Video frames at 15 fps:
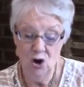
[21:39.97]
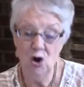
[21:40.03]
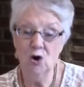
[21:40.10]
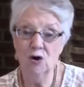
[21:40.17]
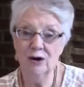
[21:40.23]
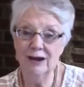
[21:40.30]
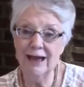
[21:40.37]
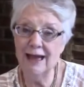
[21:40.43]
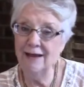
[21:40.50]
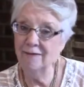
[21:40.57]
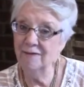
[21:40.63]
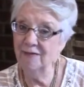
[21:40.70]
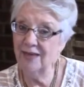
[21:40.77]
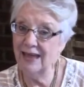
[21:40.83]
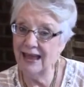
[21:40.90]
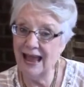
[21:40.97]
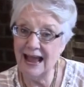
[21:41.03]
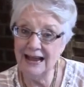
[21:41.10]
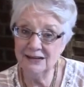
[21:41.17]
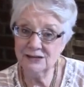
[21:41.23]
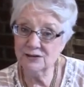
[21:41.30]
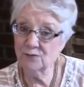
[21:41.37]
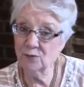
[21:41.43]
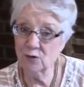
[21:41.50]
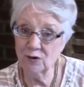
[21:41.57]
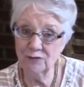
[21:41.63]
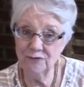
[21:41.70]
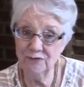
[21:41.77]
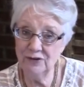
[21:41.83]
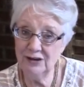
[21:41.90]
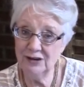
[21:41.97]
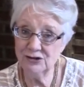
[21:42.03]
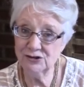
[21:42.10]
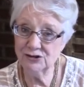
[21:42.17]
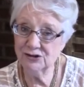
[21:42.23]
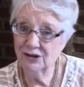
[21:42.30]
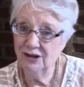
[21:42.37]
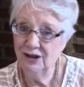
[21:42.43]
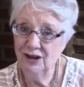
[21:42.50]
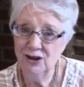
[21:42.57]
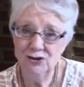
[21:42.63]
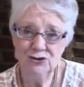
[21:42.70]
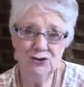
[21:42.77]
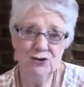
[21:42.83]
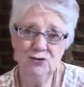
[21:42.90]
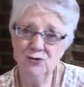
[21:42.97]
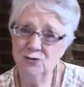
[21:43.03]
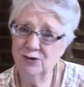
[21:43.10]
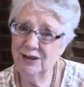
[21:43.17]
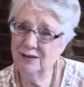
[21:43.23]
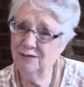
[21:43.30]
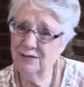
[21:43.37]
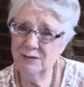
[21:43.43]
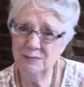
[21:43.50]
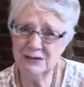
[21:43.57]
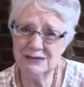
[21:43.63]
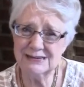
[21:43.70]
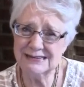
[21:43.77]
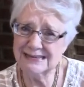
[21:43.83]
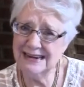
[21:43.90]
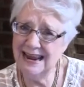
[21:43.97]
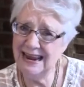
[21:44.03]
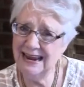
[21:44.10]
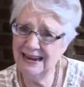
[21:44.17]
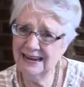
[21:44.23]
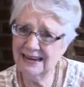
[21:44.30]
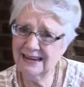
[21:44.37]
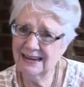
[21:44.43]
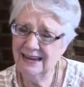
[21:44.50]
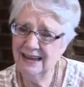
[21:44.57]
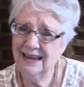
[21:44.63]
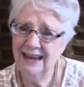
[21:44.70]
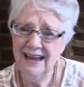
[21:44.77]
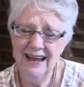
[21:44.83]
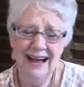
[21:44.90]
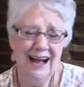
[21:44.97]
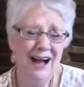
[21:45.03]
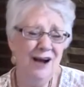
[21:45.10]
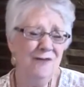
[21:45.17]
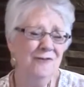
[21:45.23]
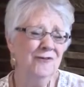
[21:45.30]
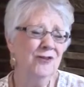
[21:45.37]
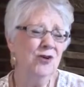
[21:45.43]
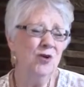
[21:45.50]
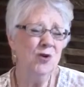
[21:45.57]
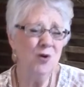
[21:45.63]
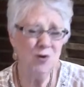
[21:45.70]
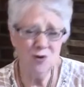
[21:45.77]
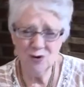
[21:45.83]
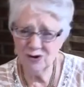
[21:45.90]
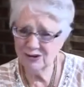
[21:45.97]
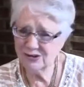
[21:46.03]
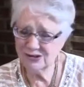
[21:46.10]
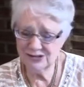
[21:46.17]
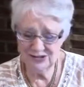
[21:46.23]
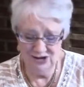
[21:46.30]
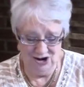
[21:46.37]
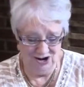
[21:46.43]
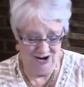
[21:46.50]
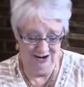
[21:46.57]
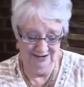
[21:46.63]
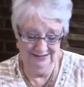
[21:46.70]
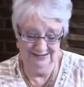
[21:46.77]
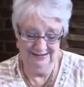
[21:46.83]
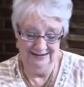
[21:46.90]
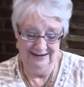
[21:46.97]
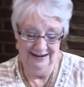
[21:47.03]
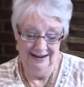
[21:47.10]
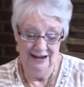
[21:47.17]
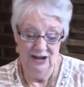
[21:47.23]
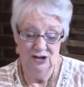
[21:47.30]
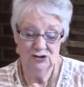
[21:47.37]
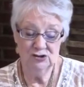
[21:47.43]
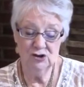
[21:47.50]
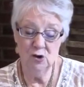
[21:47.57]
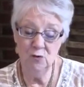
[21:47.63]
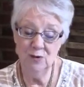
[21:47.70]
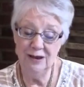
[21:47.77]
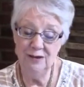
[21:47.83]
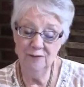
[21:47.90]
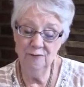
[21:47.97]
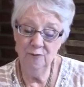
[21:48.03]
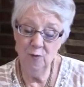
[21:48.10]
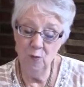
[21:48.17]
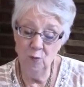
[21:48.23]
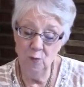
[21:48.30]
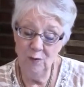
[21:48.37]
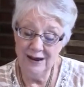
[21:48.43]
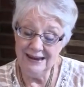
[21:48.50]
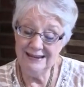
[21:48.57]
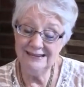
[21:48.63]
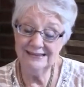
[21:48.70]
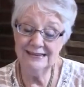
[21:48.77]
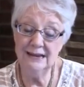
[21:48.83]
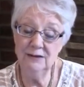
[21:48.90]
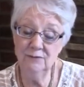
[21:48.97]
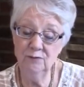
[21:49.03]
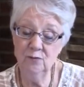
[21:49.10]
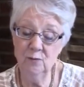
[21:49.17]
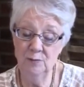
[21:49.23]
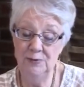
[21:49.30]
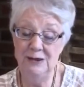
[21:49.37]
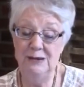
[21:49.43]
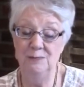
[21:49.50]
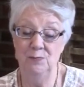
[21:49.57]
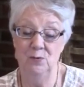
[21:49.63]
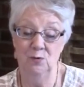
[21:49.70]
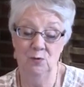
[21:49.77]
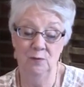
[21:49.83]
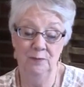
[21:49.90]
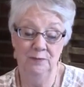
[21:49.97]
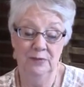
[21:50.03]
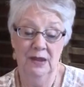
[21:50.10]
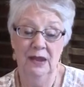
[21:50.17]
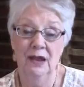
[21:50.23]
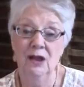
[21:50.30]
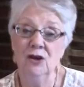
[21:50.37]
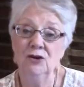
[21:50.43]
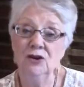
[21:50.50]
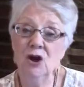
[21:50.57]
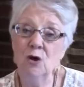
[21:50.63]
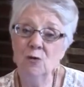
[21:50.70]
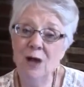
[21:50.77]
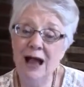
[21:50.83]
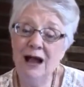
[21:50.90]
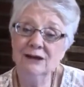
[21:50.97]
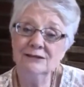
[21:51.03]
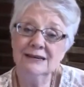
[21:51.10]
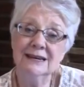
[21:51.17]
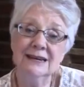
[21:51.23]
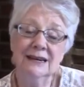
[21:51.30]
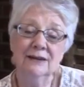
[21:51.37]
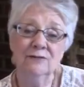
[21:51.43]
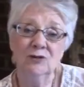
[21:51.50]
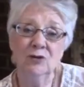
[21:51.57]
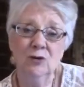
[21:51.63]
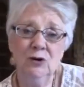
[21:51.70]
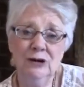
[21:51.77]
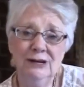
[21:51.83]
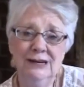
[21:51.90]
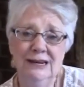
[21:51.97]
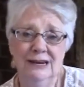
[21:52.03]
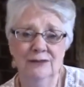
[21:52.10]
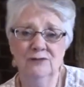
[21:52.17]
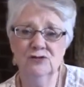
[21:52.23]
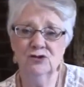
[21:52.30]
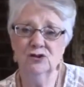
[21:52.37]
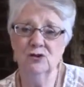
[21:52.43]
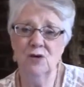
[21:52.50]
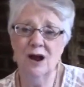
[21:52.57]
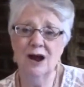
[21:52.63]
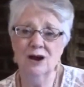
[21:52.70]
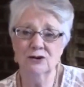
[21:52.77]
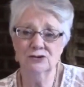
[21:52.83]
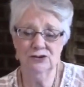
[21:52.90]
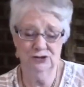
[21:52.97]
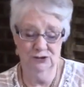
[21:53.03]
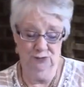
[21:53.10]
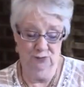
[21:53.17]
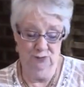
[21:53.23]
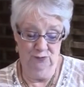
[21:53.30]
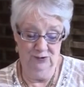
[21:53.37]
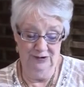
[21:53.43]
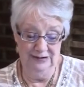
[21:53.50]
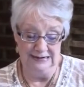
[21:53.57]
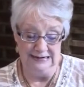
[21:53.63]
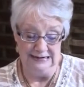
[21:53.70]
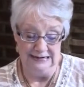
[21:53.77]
Or if they ask for a fish, do you give them a snake? Of course not. So if we sinful people know how to give good gifts to our children,